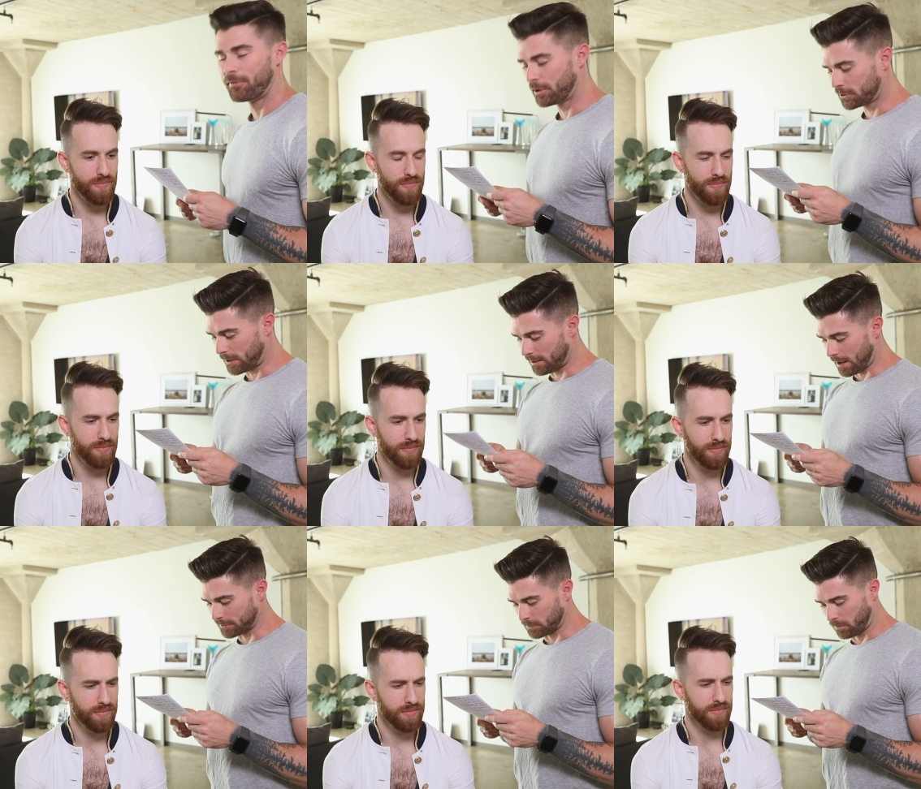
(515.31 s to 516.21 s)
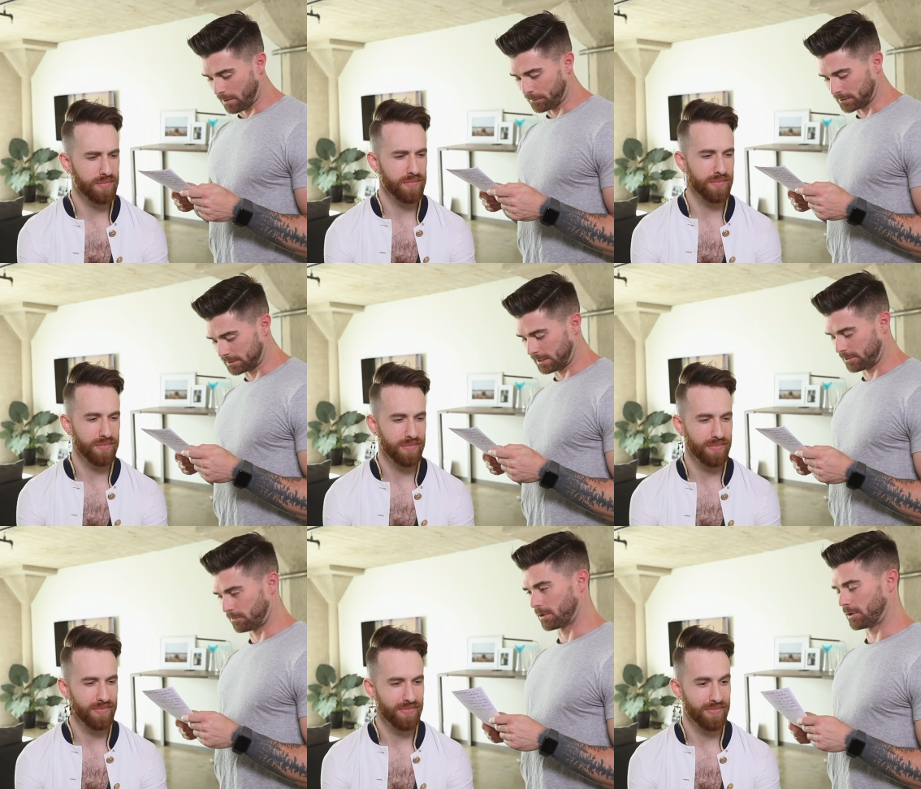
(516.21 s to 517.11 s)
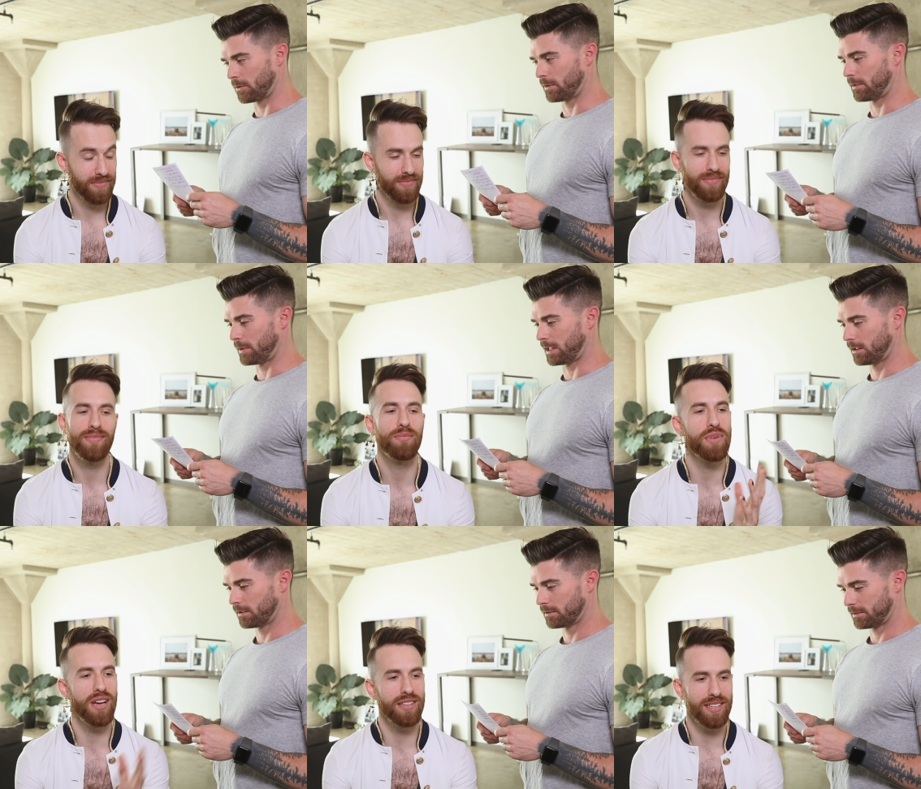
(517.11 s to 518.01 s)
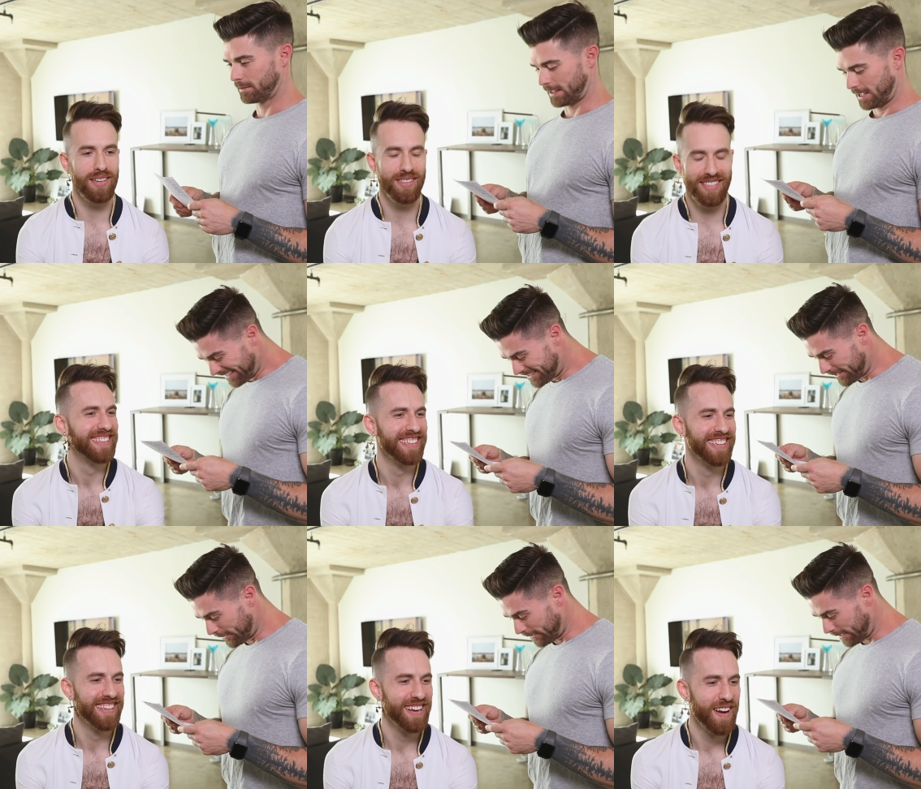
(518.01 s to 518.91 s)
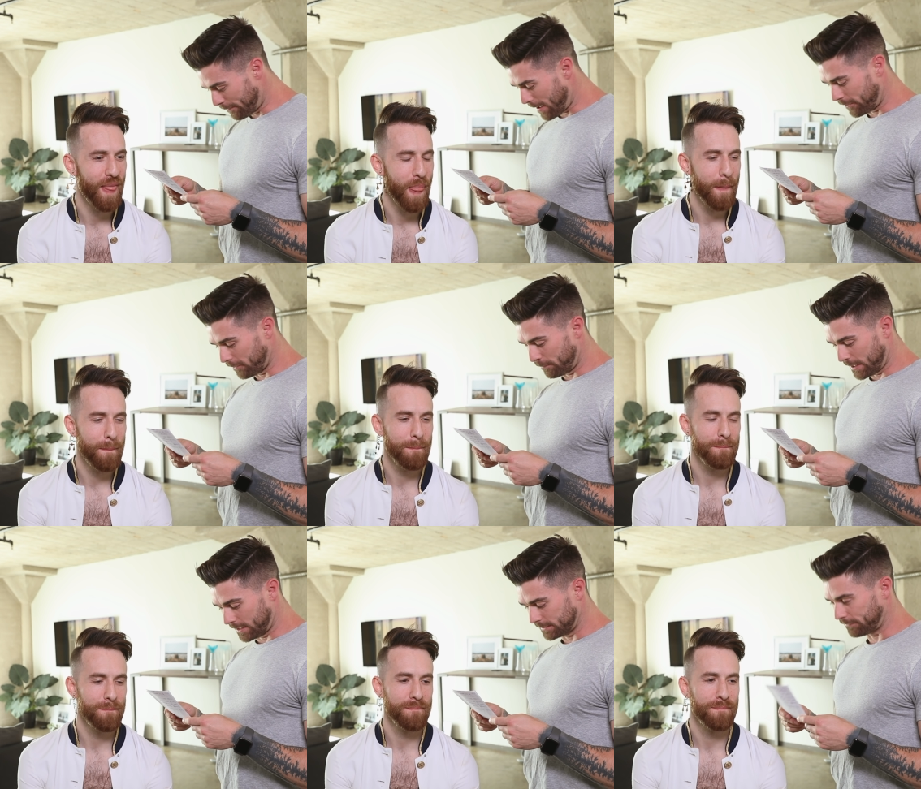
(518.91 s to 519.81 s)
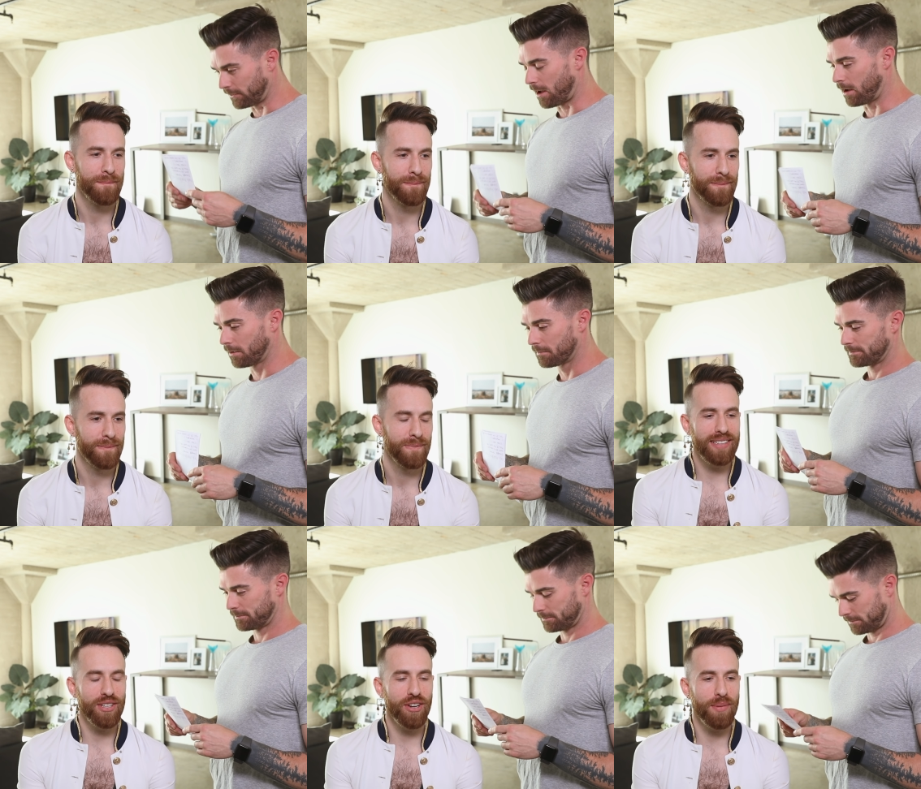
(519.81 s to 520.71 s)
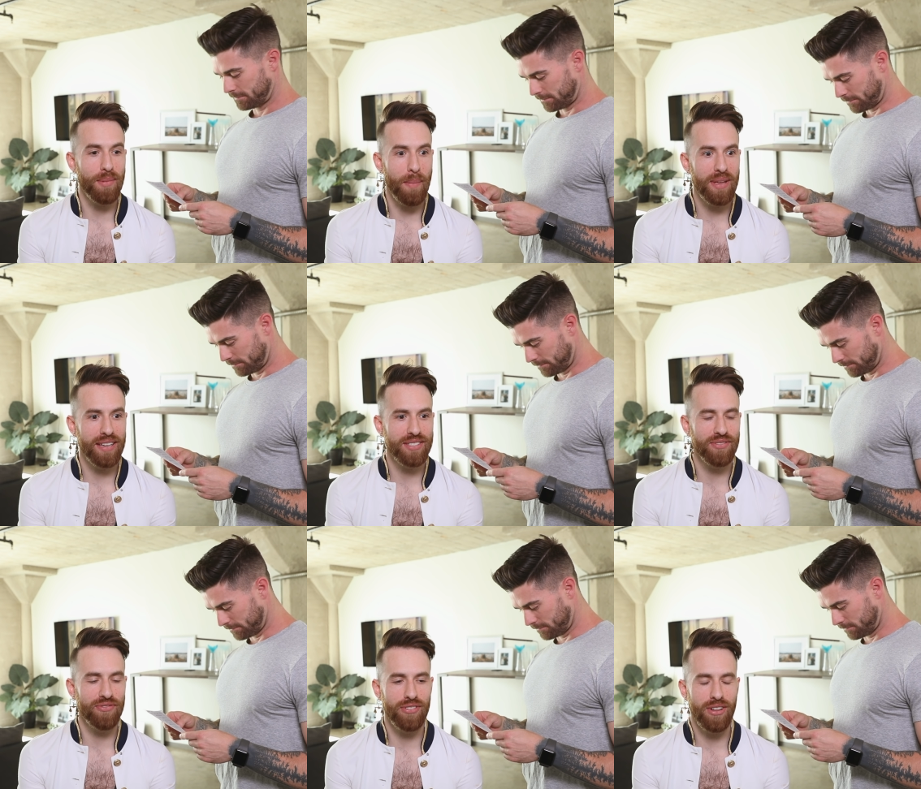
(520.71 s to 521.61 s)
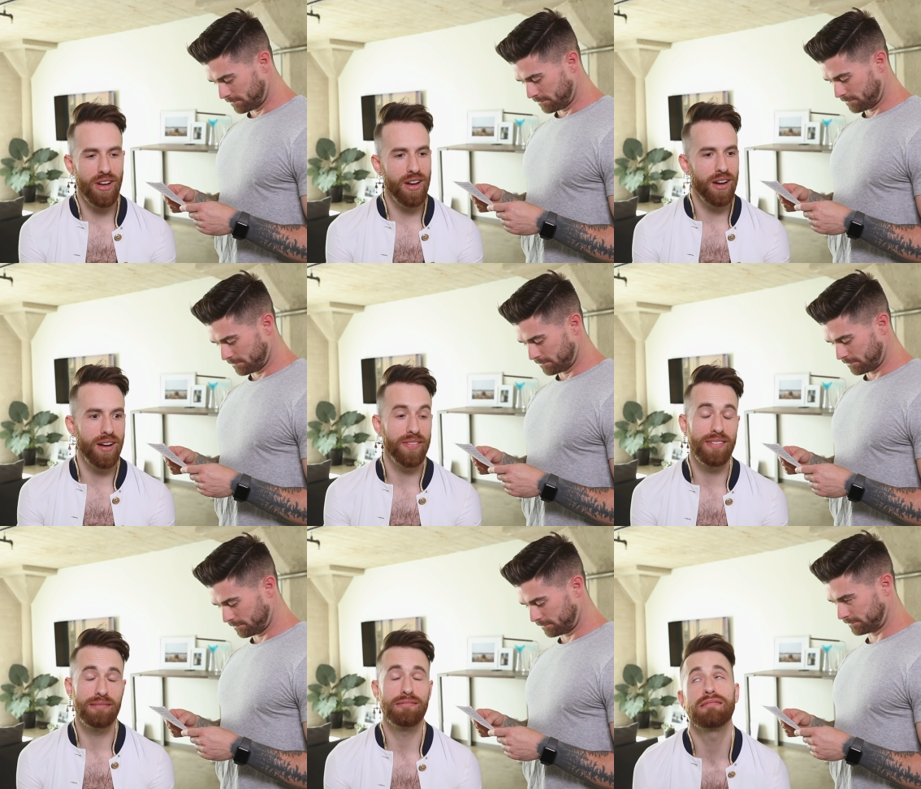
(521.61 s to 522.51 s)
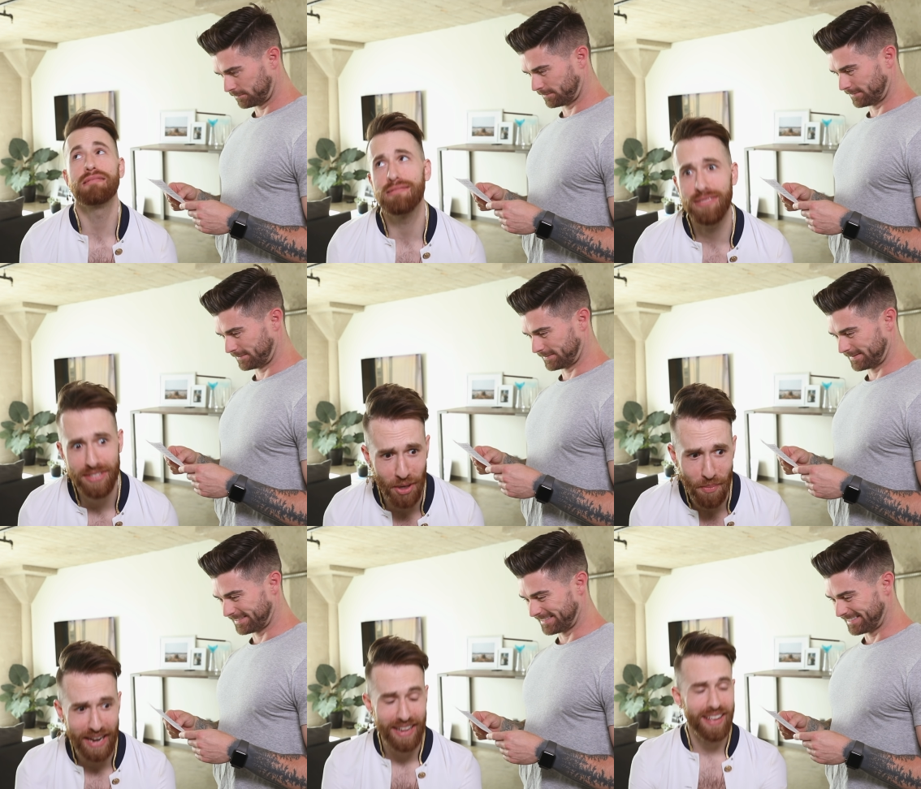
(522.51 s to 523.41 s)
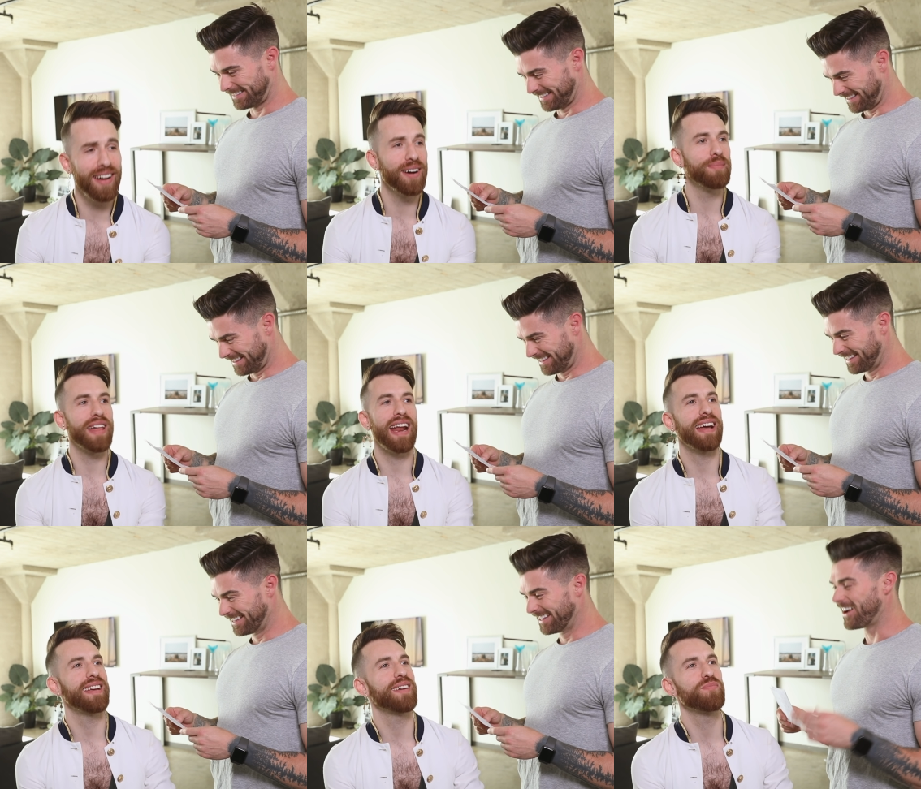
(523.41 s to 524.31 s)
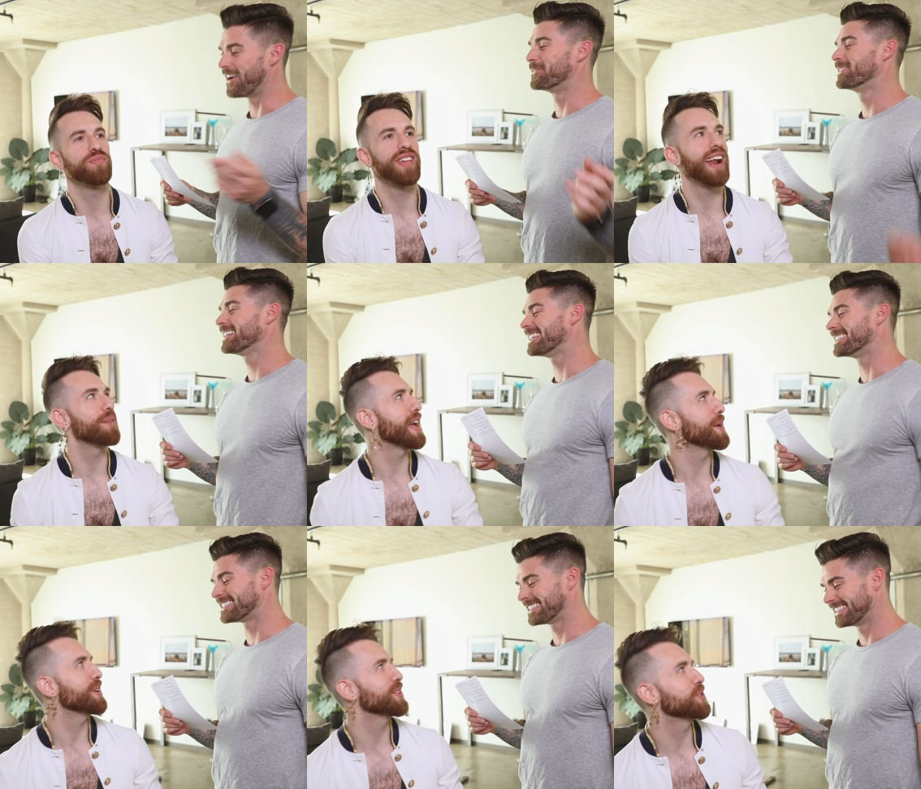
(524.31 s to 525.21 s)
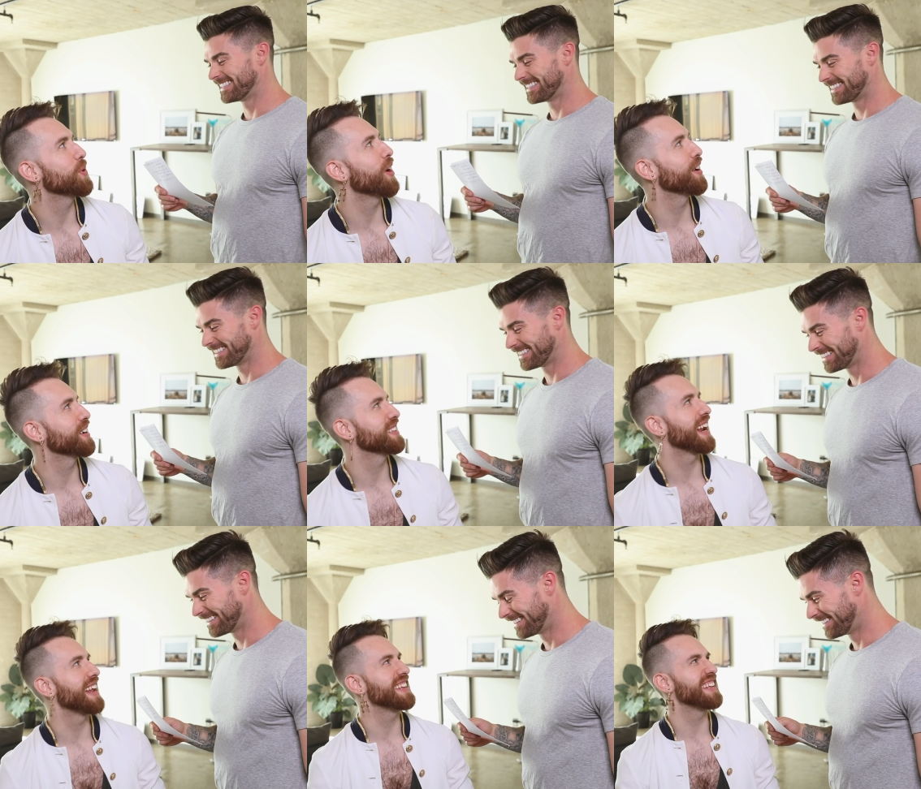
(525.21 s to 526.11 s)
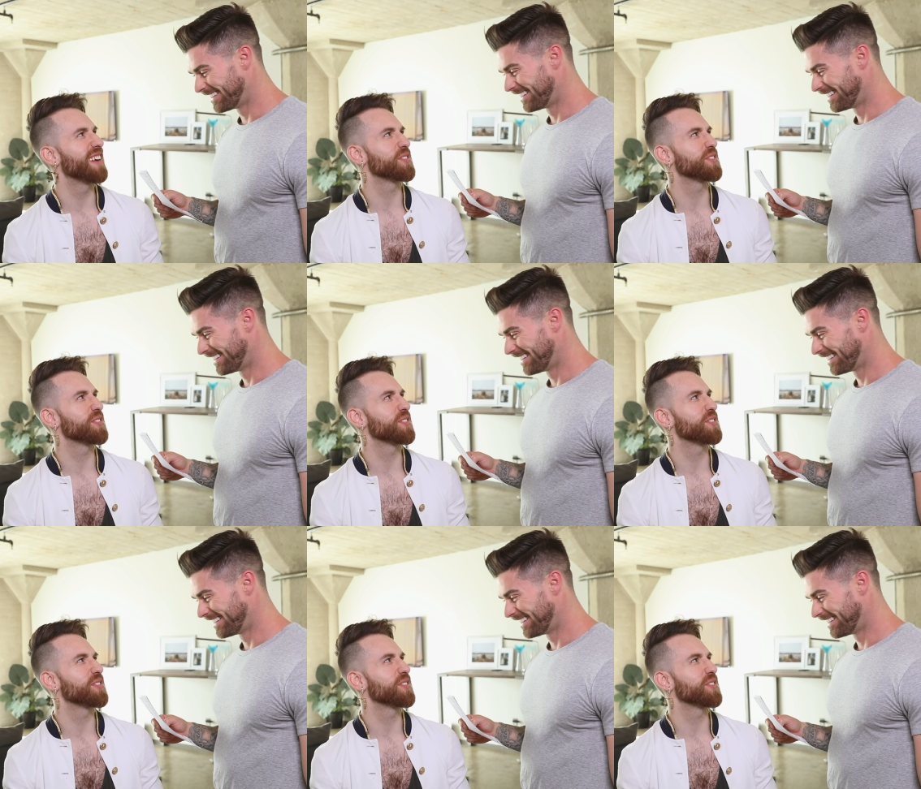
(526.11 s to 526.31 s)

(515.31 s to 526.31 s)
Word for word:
Speaker 1: if you could trade lives with one person in the world, who would it be? Beyonce. Insecurity about your biggest flaw.
Speaker 2: Insecurity about my biggest flaw. Ooh, so many. Um, that I oh, that please. I'm aiming too hard. That I need